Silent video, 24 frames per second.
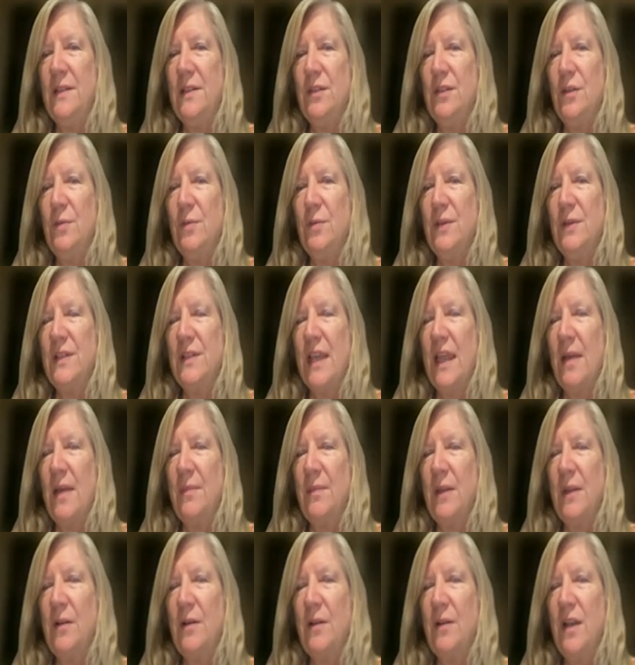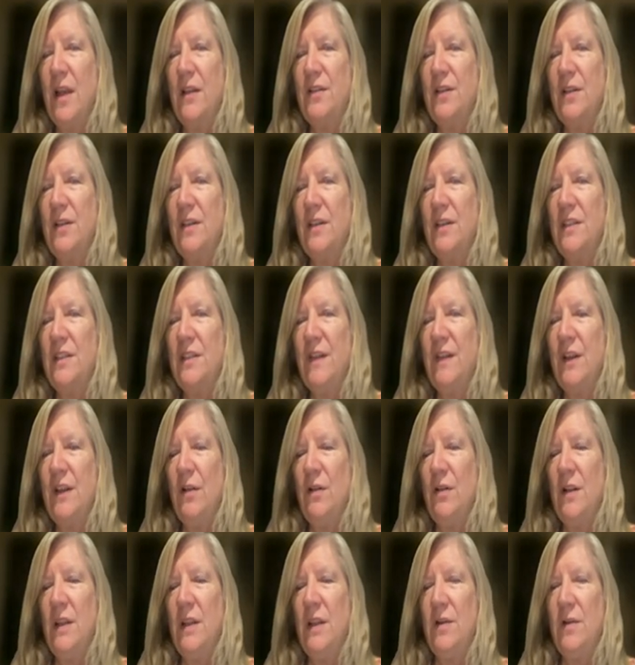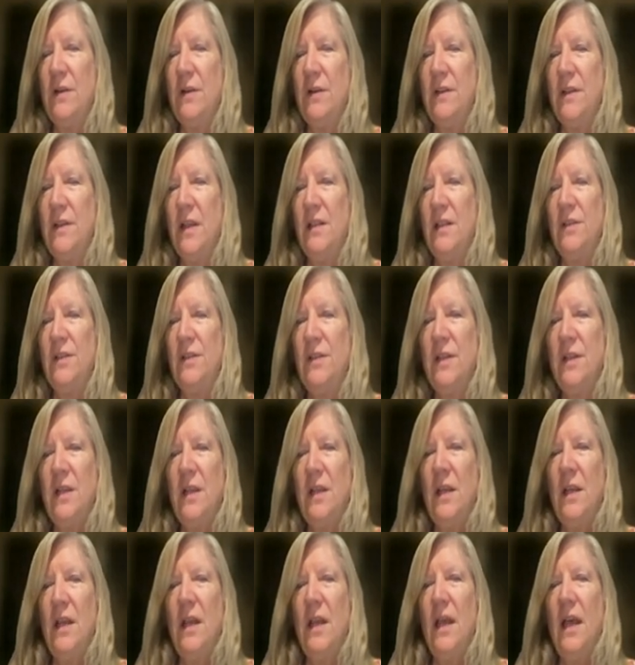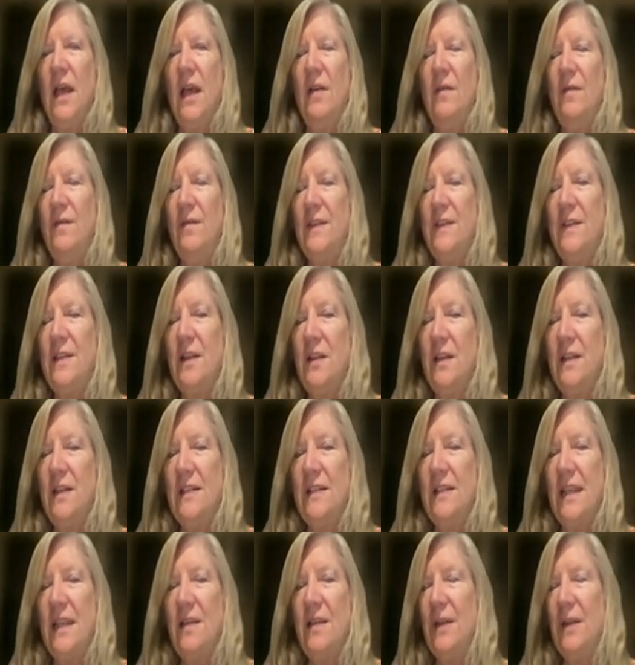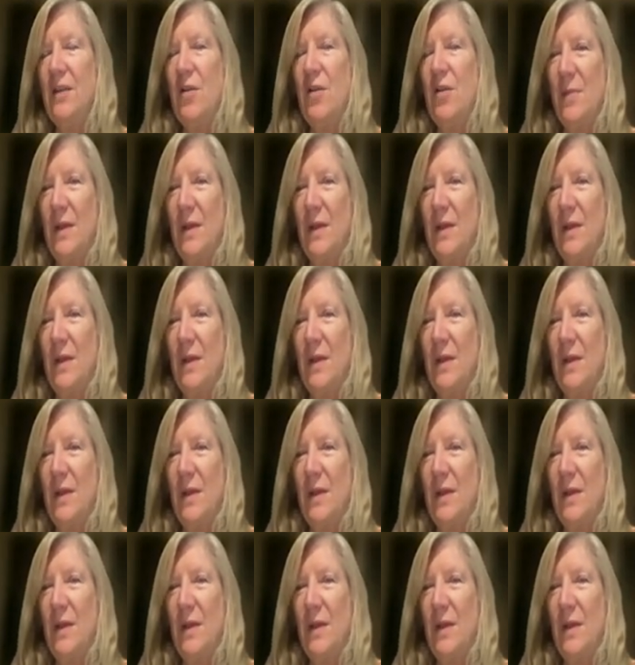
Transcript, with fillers: the suprascapular notch and the spinoglenoid notch uh, physical exam, I call my